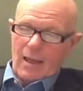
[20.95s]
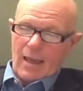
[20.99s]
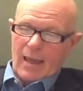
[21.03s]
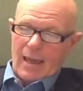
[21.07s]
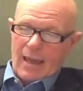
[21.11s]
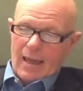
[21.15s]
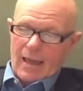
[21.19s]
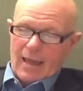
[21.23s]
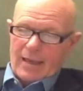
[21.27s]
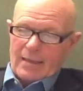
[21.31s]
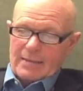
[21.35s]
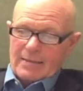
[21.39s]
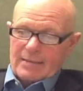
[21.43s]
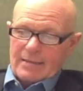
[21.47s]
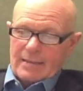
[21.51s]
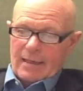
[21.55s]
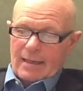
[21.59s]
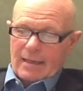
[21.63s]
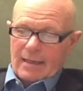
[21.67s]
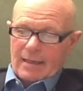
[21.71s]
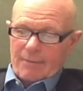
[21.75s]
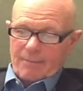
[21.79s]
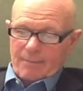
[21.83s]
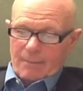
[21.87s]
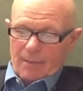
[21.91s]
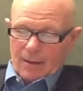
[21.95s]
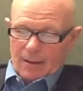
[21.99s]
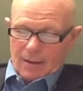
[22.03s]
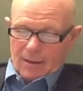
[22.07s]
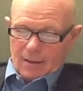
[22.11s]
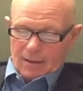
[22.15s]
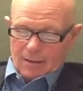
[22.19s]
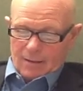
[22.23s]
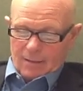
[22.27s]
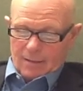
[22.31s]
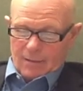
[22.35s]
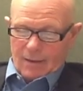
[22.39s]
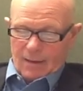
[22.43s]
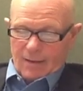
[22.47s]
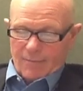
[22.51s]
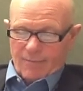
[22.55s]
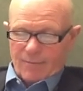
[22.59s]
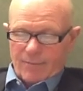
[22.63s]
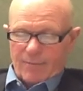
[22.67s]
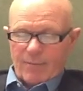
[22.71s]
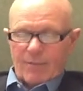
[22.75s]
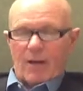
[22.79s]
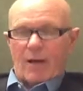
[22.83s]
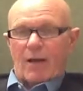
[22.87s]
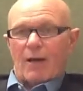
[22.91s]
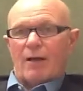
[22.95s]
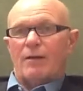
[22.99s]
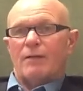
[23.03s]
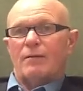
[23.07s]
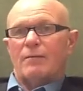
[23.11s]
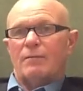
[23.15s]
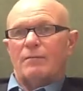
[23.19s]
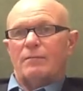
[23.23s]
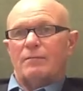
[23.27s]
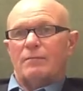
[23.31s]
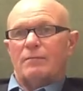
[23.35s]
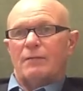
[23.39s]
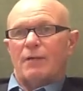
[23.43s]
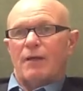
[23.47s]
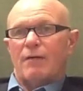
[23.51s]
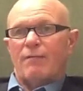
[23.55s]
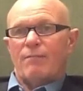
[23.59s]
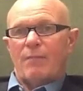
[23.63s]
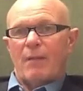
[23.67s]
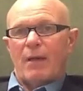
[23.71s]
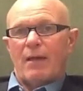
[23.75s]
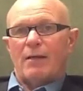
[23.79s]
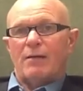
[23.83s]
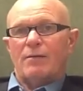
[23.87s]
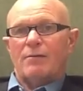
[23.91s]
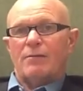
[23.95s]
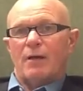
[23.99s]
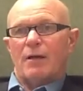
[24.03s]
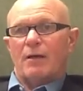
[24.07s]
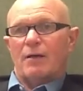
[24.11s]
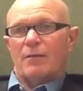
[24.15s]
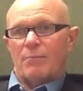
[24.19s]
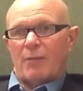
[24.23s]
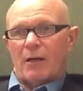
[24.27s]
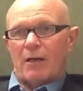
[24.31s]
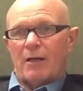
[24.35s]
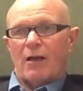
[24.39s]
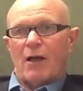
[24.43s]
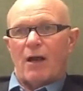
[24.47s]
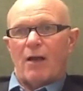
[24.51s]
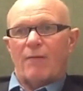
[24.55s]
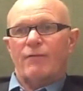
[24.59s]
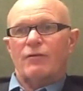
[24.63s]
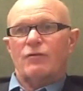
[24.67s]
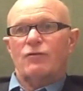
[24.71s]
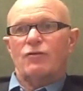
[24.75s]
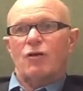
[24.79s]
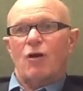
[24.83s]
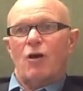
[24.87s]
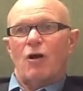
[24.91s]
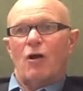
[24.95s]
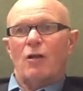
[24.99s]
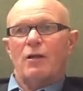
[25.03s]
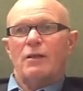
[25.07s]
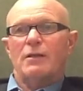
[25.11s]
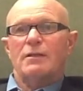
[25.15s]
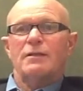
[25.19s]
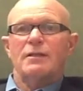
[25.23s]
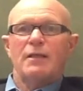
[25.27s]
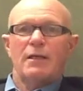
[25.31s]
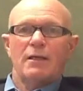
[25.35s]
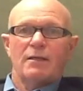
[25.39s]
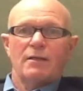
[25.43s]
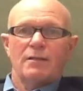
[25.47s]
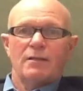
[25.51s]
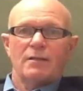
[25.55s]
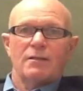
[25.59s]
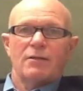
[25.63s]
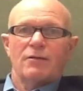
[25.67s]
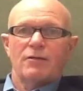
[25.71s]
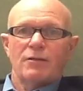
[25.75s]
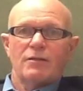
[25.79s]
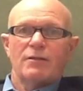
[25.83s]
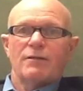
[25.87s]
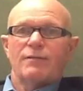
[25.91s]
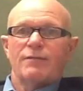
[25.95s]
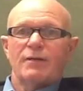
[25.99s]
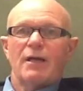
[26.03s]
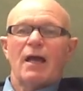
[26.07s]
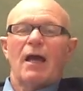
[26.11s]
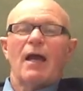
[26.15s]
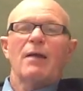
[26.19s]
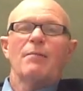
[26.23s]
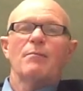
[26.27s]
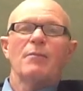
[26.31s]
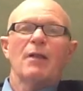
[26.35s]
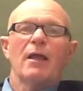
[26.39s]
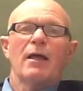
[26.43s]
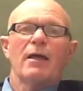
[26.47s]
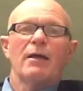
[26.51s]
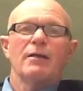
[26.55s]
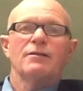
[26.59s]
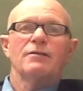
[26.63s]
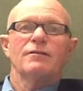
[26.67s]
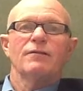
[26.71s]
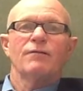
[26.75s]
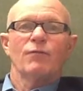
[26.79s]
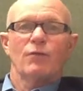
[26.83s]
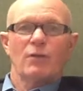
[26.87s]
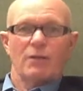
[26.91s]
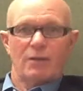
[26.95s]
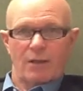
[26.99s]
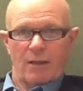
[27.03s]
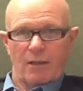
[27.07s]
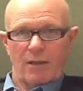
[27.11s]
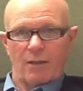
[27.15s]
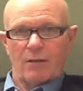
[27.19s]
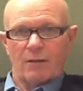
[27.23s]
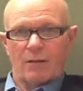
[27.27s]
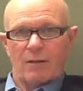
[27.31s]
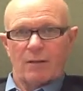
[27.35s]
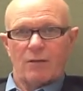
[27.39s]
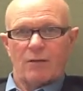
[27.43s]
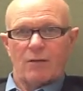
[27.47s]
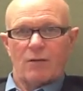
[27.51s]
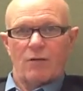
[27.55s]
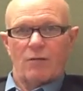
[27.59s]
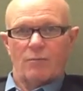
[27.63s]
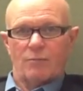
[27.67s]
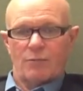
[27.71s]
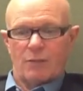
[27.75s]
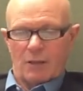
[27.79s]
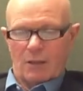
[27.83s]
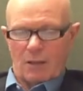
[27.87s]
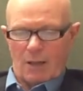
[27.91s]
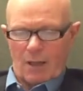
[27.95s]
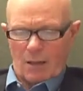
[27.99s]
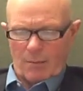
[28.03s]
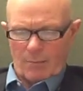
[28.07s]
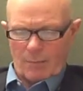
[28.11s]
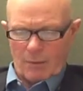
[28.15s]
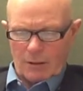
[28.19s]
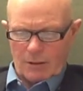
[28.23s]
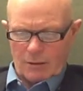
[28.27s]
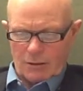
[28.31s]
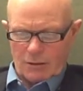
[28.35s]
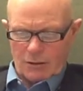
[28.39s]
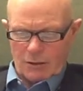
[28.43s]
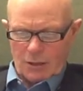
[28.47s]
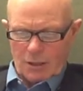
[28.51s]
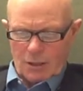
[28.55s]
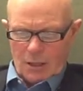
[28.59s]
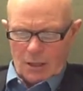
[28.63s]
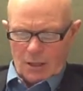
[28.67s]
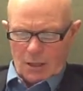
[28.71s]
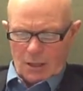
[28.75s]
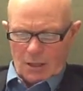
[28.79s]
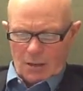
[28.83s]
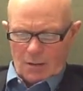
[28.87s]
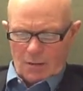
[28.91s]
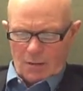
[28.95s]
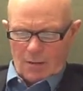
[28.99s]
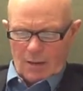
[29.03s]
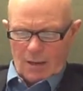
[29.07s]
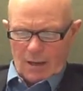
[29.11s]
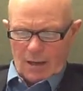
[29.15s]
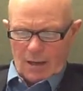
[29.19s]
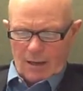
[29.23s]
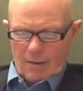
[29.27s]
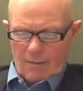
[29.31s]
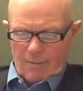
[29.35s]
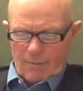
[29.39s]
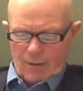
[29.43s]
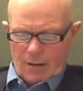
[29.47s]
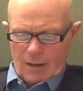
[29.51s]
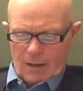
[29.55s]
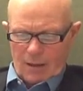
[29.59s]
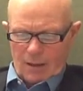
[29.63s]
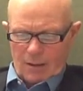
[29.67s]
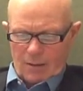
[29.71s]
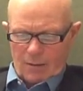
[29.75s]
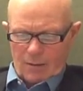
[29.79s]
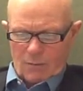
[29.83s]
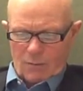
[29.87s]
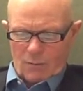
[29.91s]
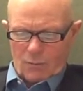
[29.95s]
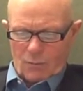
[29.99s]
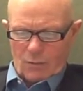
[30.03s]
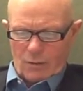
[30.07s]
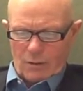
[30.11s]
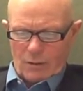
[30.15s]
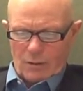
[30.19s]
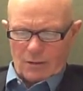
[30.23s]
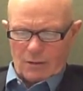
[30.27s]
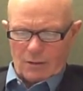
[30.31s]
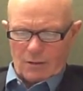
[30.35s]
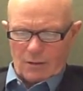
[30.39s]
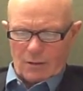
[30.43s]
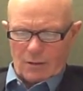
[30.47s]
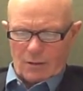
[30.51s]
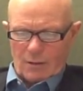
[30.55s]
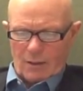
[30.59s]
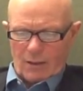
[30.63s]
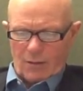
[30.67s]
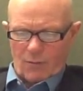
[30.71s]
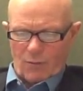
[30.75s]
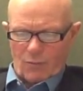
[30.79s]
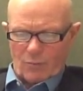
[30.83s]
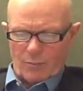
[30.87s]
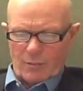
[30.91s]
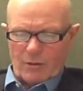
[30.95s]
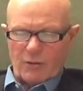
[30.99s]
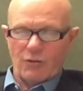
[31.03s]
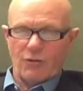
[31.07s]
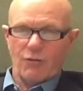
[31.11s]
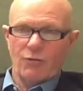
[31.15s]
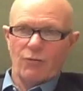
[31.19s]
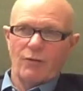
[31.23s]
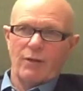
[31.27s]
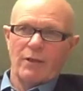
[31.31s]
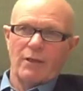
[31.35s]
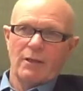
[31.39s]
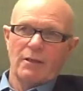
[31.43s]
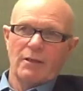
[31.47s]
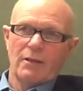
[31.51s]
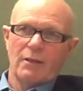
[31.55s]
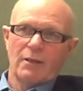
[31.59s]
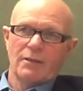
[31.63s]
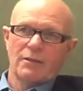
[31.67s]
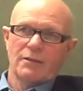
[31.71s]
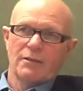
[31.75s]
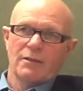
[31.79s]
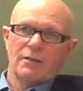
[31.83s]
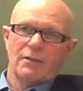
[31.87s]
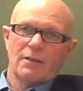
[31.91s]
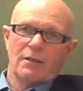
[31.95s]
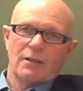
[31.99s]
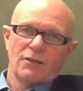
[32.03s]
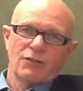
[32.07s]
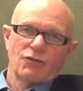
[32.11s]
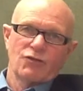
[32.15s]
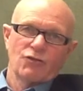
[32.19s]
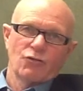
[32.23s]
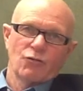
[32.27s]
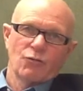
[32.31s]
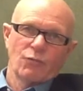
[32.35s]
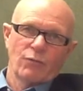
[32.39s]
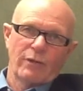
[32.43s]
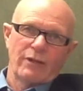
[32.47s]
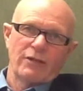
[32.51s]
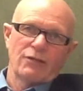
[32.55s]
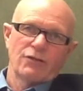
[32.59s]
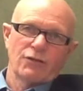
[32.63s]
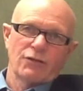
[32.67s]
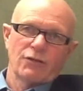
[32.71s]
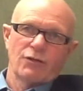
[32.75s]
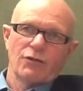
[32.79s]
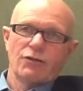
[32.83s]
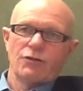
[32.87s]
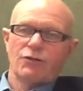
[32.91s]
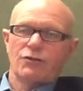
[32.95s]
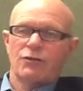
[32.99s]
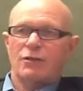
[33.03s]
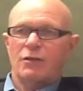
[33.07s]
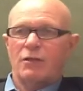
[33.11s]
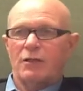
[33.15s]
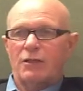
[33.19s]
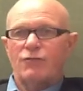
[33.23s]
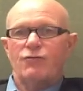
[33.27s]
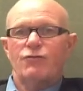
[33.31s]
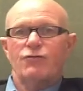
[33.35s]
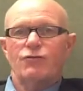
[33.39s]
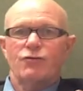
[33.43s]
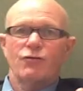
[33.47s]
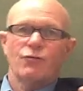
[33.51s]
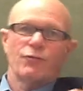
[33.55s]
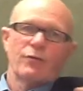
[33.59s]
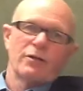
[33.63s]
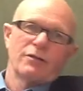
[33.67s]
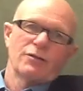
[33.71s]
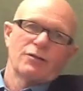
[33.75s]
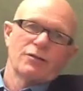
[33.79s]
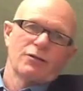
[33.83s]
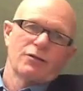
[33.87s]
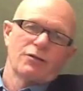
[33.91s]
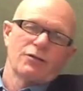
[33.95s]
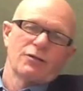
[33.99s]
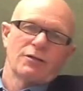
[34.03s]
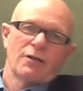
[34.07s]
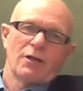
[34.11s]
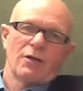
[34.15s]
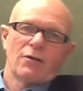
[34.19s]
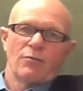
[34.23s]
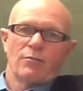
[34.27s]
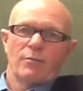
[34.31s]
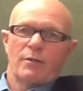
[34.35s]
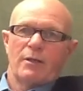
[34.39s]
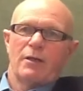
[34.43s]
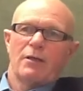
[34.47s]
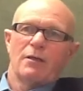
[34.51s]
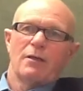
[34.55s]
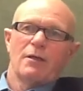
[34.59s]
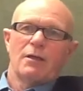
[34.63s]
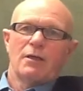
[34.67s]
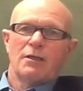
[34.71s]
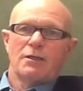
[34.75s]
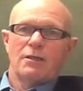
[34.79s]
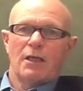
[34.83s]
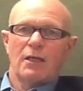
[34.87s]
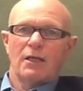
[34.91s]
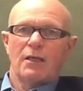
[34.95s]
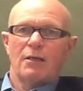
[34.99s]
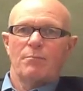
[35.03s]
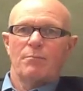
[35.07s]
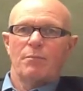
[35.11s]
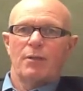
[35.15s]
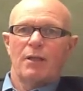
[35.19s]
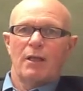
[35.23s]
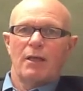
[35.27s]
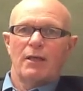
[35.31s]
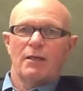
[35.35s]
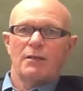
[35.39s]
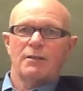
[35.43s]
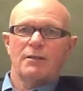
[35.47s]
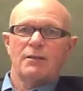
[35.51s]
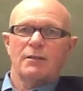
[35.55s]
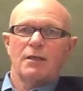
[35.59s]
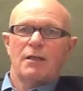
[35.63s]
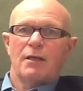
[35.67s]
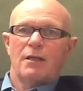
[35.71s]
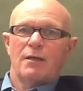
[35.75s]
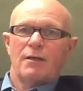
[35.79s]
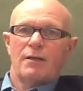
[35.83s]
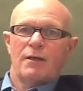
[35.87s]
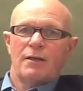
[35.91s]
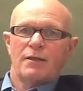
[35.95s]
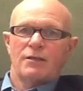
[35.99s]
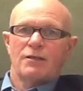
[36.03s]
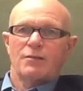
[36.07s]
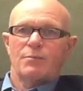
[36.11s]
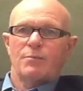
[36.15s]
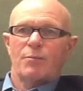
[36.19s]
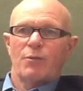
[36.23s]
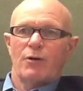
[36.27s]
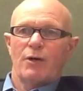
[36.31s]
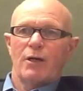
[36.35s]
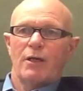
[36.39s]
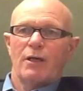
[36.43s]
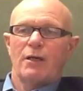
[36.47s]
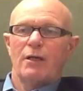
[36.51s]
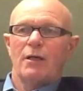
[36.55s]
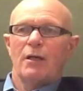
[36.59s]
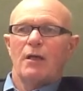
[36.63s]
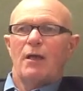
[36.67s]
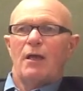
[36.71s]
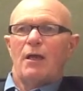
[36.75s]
And uh, they've, uh, they've met uh, by conference call and set a series of timelines of what they hope to accomplish. They, what they will be doing is initial research and literature research that will be taking place this spring